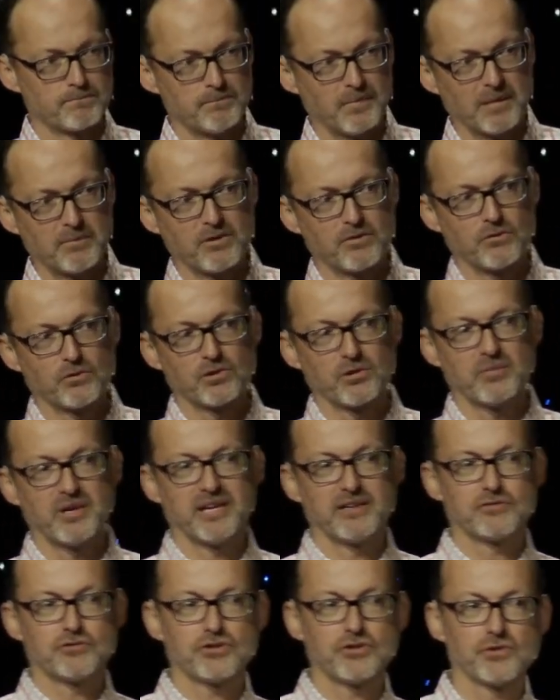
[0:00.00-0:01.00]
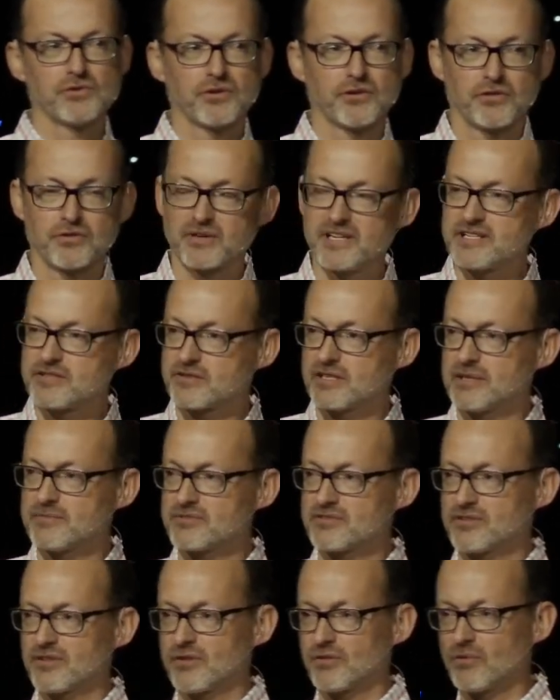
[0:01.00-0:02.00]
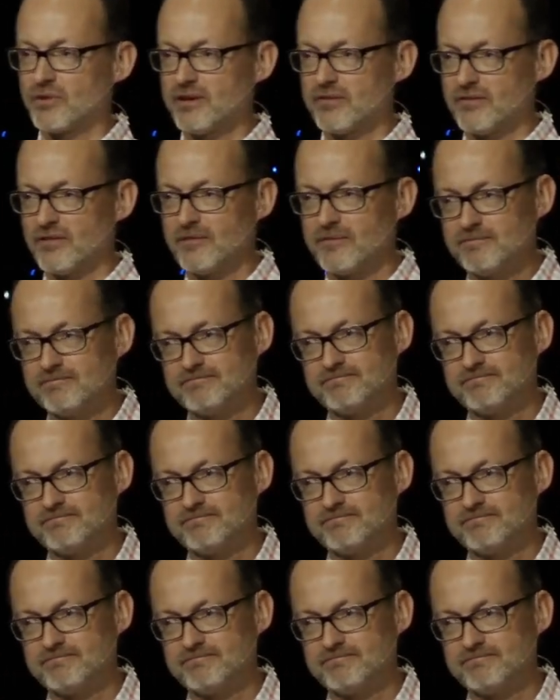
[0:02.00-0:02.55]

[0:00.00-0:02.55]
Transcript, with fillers: Maybe you've only made two or three trips to the river.